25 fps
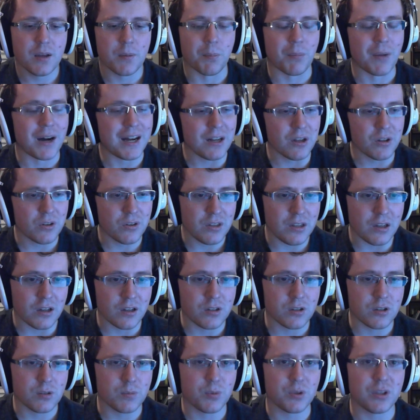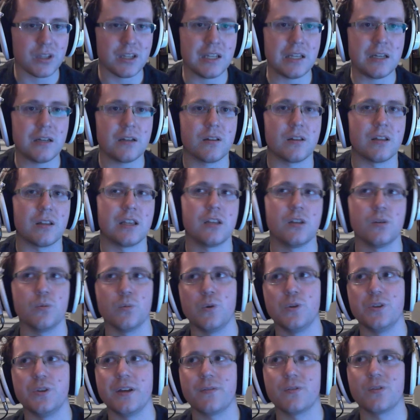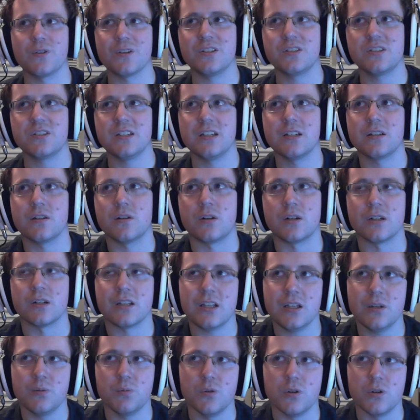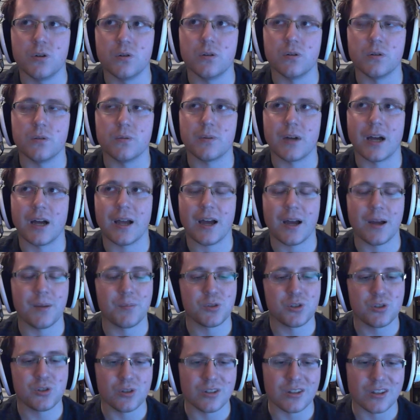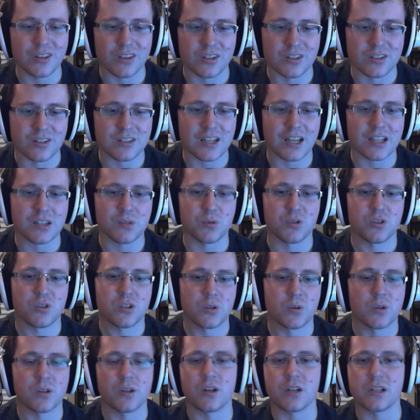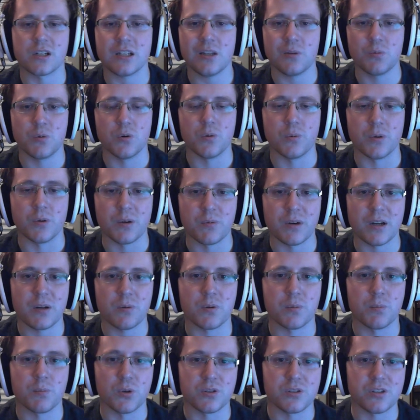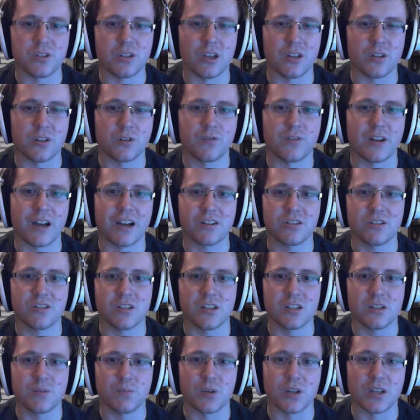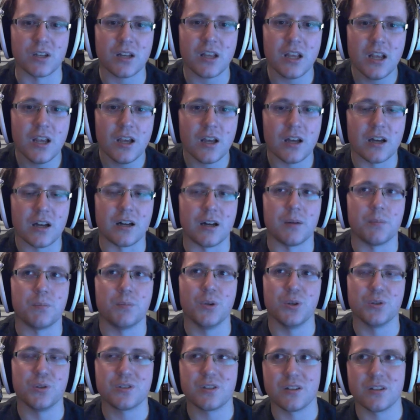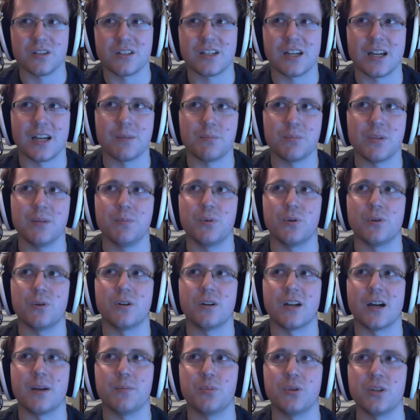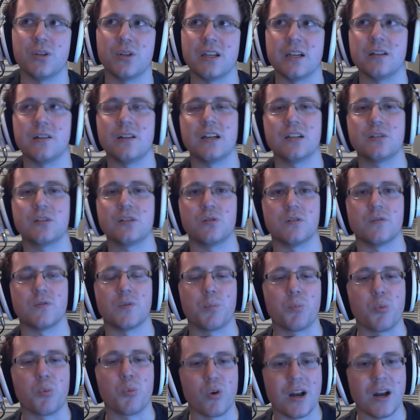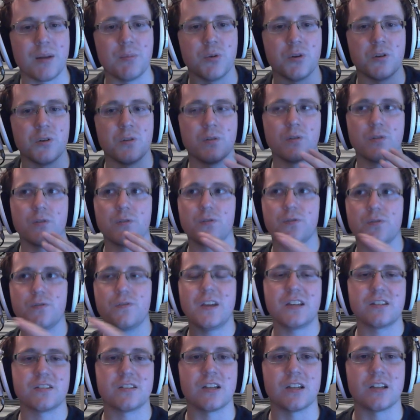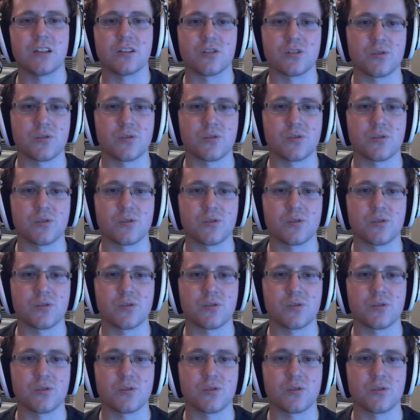mildly underplayed. Like, you will definitely see it on equal, I'm sure that the stats would show it on equal win rate with most of the other factions, but most of the time people are not playing like sort of a Primal facing